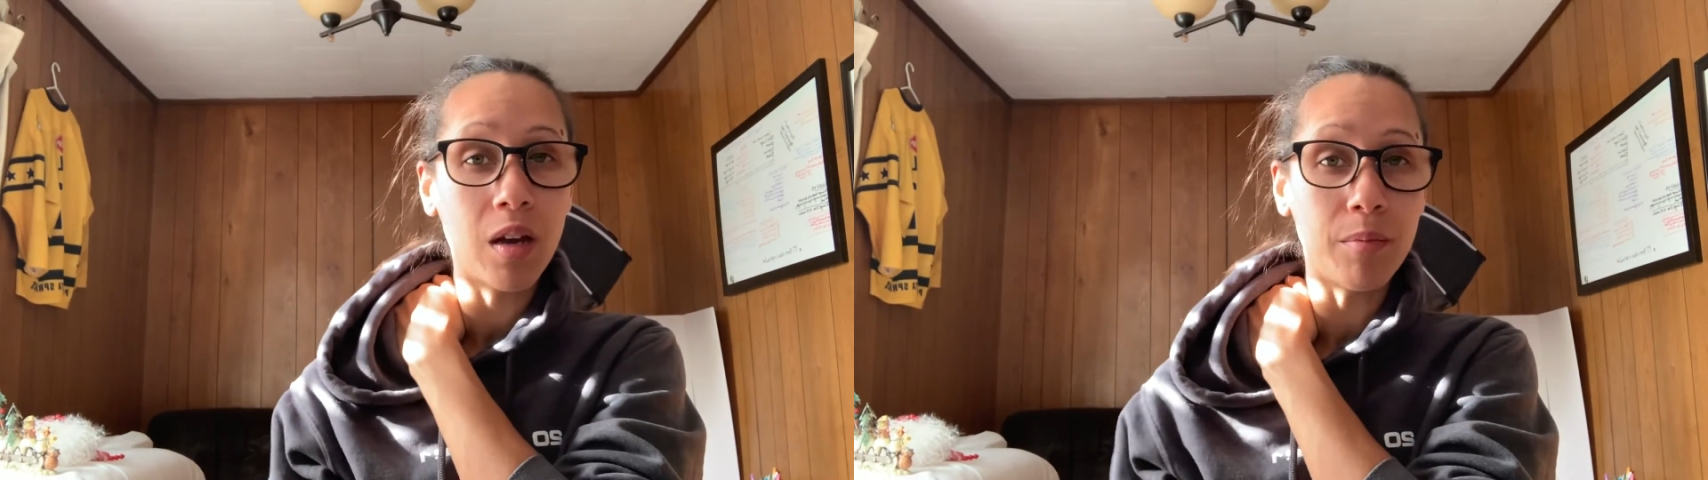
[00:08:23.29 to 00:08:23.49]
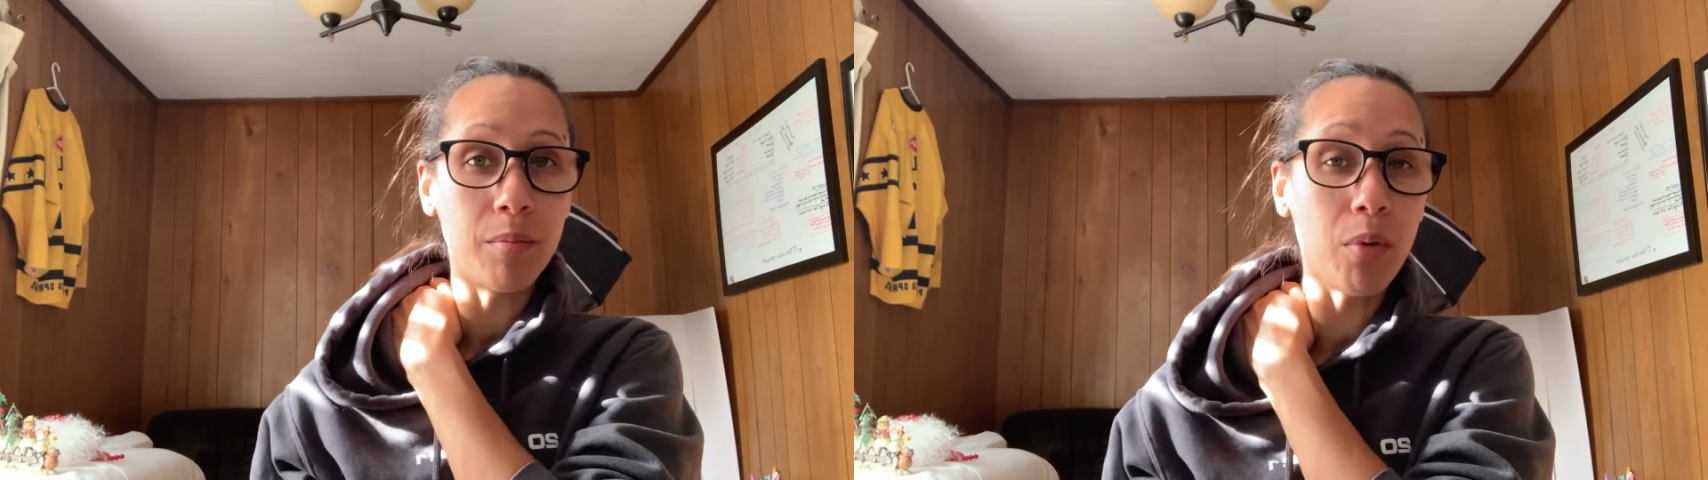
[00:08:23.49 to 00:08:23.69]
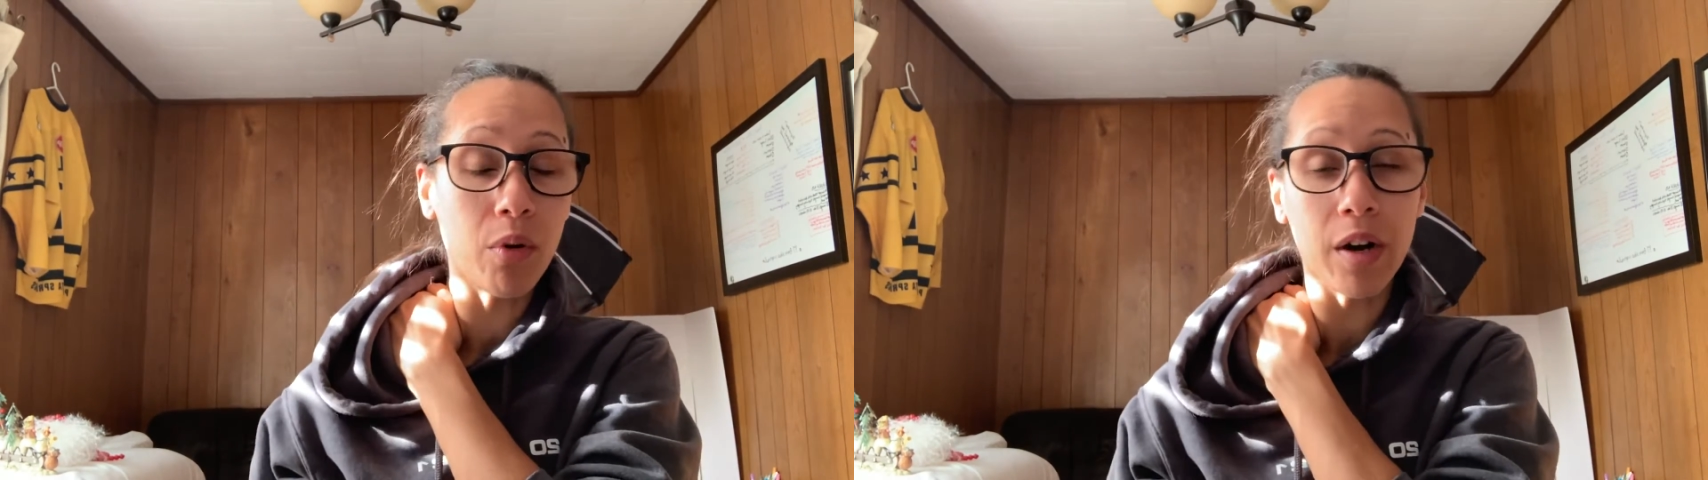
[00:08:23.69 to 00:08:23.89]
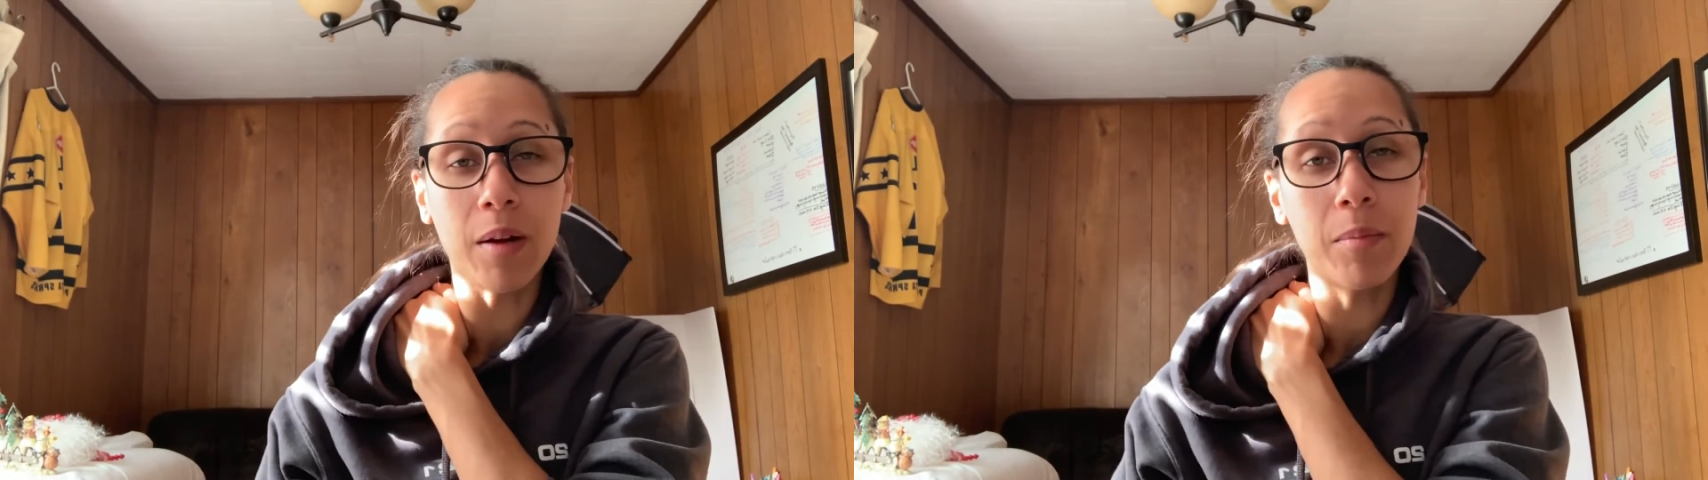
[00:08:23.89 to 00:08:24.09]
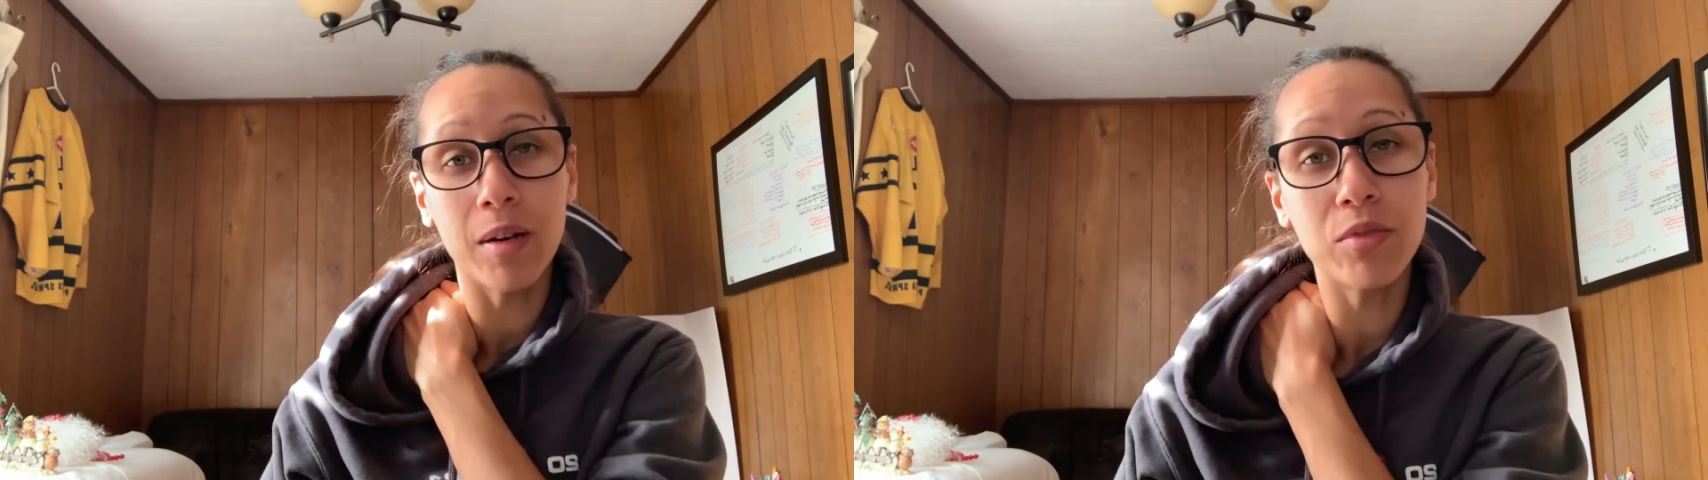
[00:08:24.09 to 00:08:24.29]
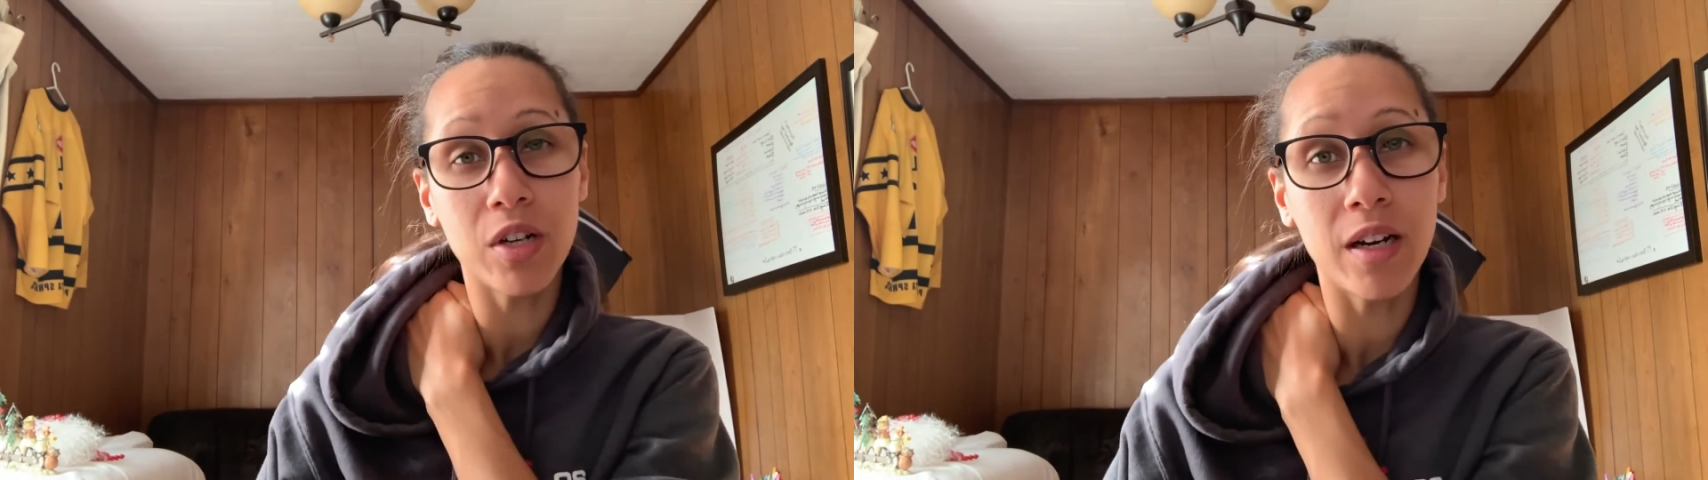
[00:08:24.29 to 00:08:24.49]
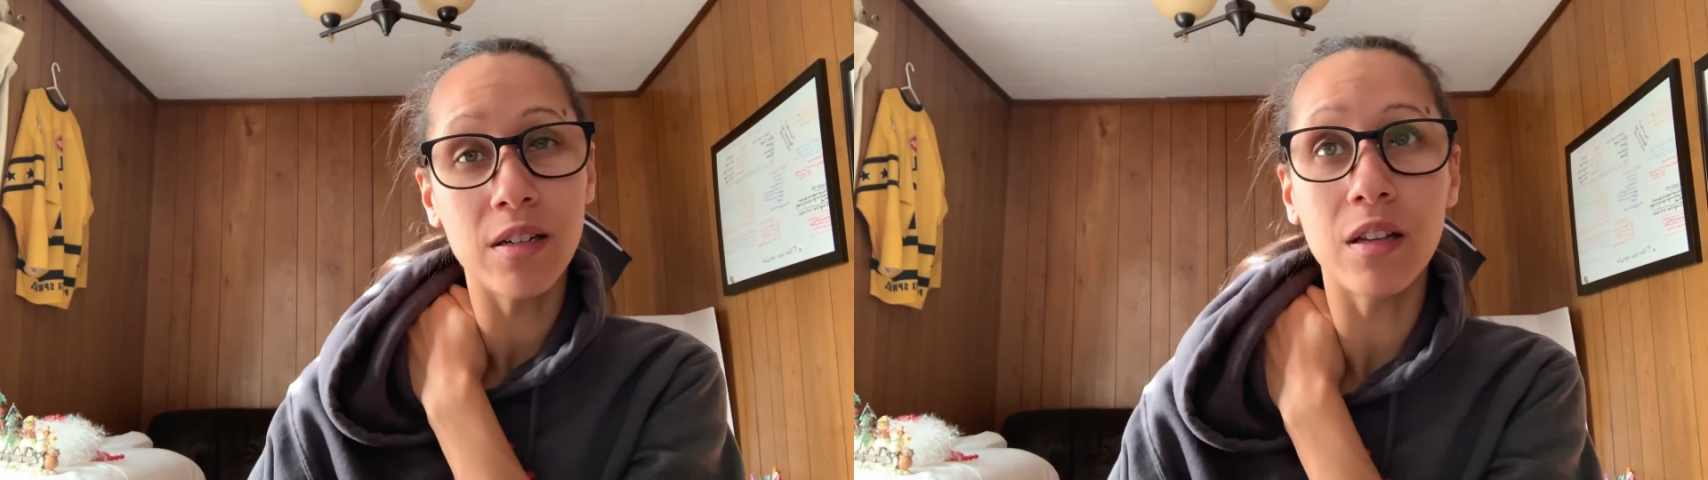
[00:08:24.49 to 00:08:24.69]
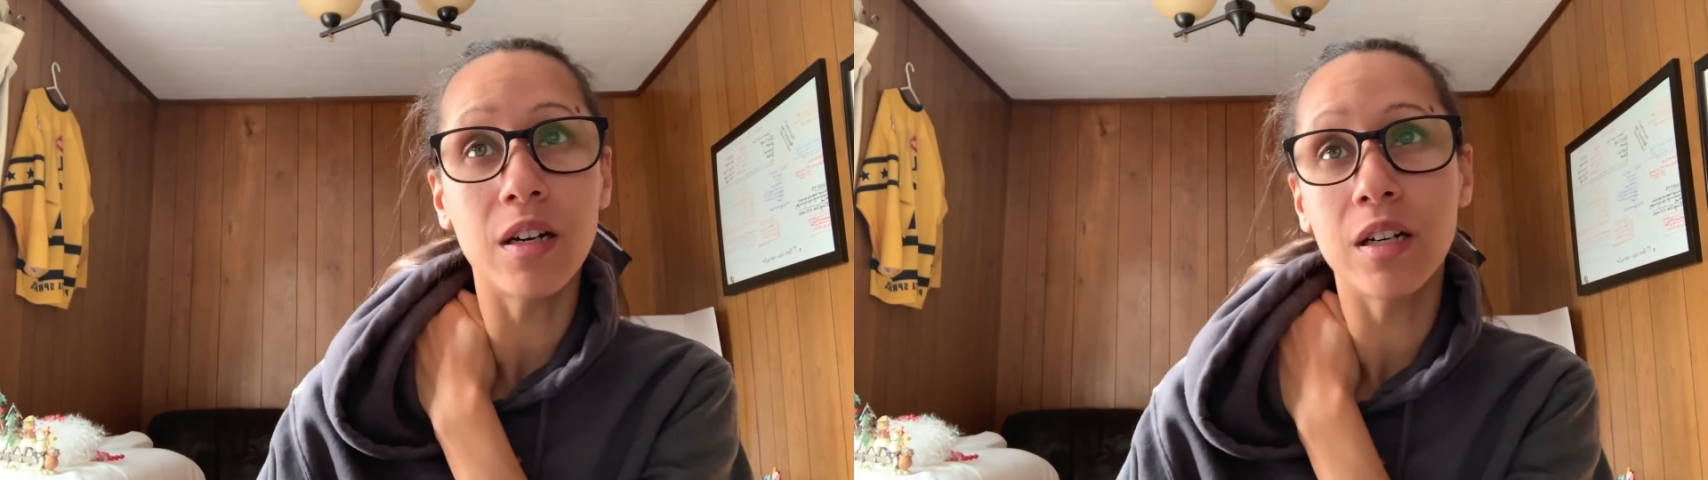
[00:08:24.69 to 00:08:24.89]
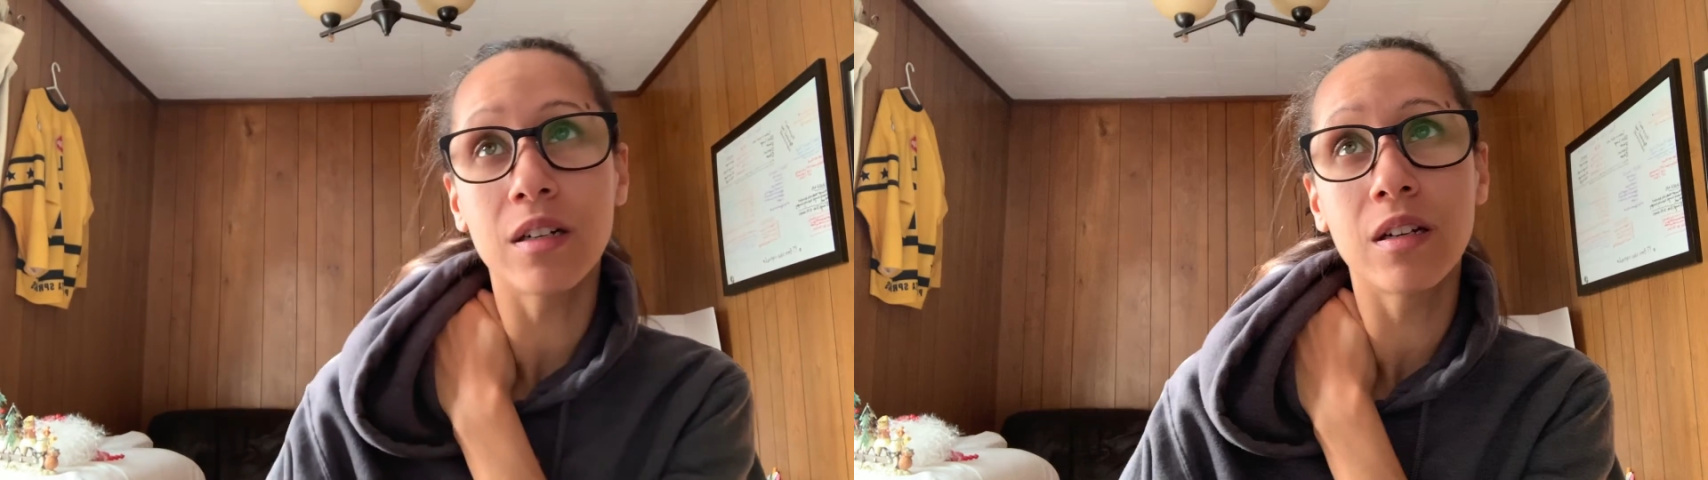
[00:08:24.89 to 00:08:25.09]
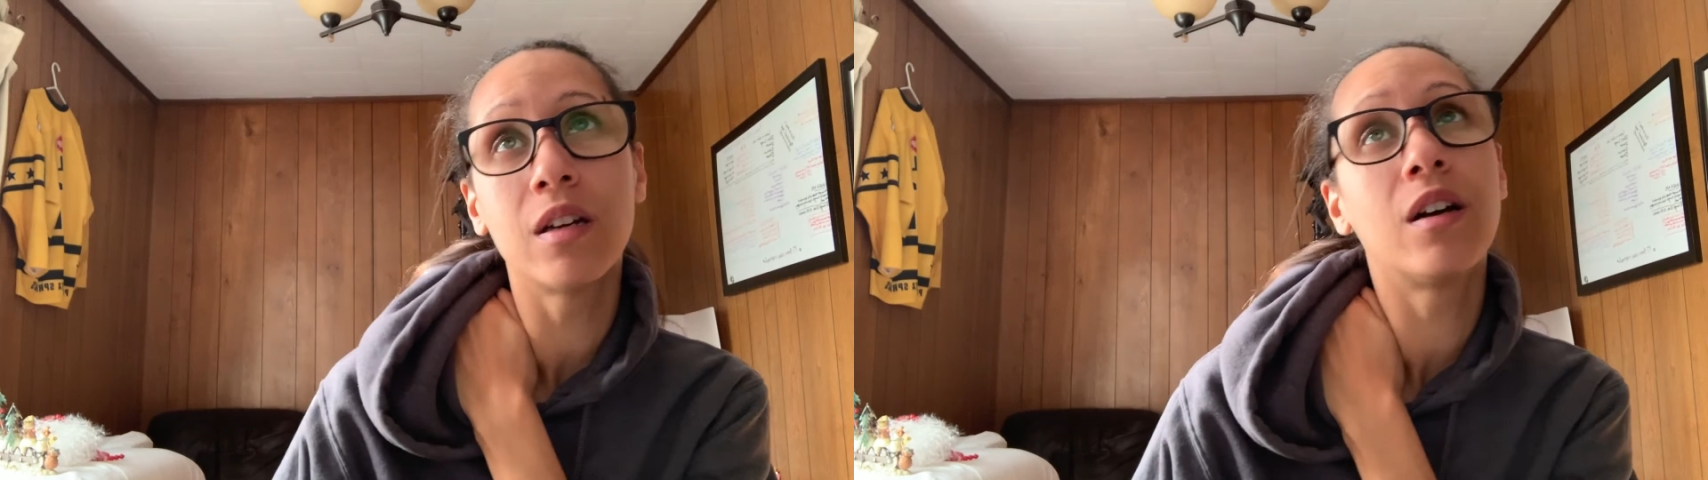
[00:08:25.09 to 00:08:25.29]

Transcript: boring, but I'm trying to learn.